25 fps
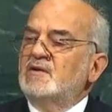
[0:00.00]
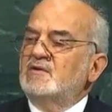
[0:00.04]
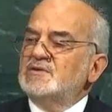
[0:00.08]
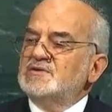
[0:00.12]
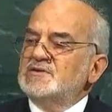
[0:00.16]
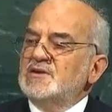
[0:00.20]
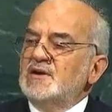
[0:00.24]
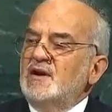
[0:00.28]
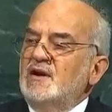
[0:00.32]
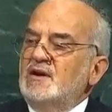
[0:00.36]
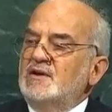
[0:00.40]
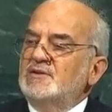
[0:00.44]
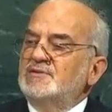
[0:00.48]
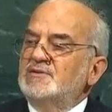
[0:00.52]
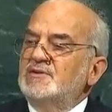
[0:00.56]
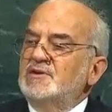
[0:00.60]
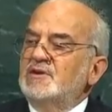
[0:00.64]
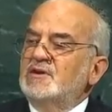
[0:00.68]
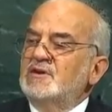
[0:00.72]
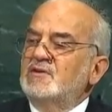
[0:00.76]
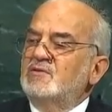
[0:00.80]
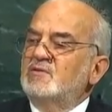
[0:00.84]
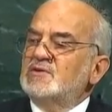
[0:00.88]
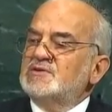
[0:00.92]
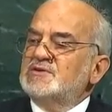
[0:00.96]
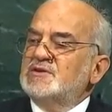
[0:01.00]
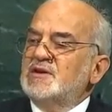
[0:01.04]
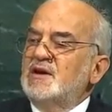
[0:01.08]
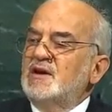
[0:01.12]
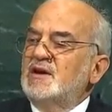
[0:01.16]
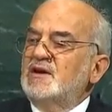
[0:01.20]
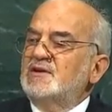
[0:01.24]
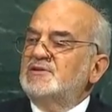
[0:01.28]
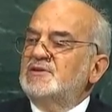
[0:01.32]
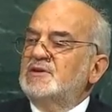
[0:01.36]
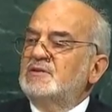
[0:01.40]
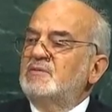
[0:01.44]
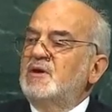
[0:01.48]
also participated
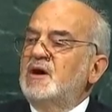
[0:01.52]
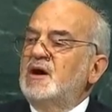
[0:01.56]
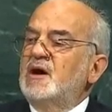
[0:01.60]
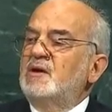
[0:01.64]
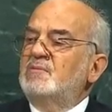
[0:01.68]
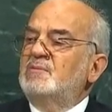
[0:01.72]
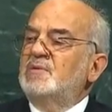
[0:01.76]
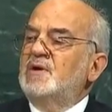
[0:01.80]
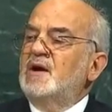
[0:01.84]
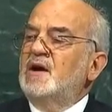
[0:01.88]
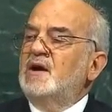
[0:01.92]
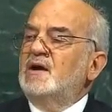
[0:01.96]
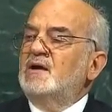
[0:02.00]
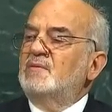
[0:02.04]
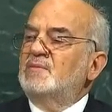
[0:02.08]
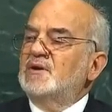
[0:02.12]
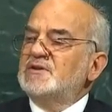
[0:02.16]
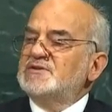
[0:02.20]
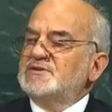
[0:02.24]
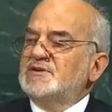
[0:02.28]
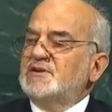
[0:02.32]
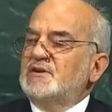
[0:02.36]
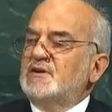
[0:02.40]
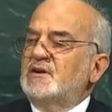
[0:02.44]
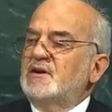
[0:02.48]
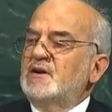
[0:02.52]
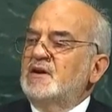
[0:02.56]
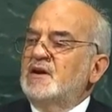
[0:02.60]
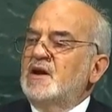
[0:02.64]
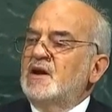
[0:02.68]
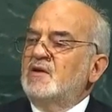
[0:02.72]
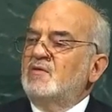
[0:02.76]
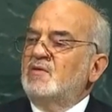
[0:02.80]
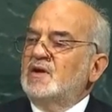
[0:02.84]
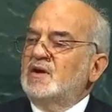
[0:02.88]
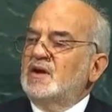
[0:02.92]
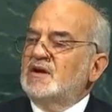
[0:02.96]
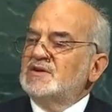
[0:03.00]
in this struggle against
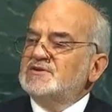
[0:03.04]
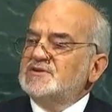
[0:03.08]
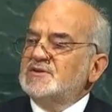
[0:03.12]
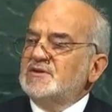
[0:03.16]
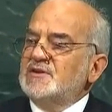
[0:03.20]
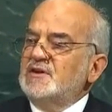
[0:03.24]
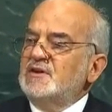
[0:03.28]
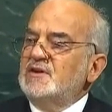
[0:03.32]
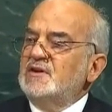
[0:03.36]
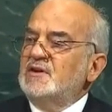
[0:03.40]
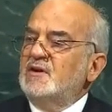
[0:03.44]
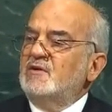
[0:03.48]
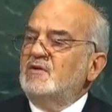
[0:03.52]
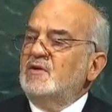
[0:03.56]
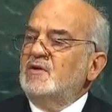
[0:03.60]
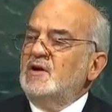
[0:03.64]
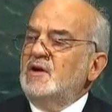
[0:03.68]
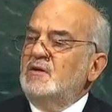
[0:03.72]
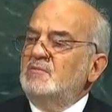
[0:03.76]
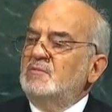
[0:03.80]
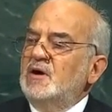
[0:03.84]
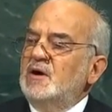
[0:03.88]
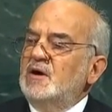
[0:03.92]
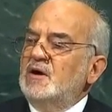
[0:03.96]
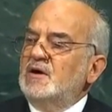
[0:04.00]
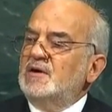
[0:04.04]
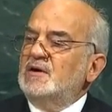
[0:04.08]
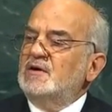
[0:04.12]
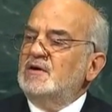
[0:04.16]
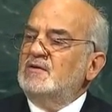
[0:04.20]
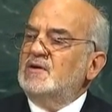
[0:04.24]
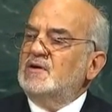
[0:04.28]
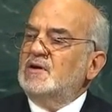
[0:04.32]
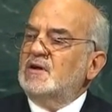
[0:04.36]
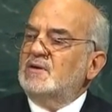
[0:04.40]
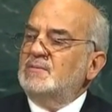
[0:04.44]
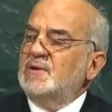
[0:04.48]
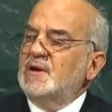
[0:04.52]
Daesh in Salada, in
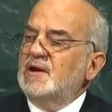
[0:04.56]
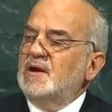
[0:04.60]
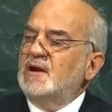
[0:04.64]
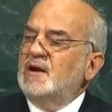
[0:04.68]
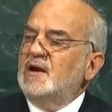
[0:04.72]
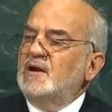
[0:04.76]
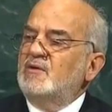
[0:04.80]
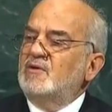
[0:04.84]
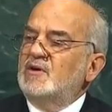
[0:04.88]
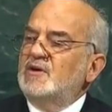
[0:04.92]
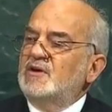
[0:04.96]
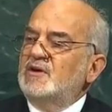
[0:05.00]
Mosul,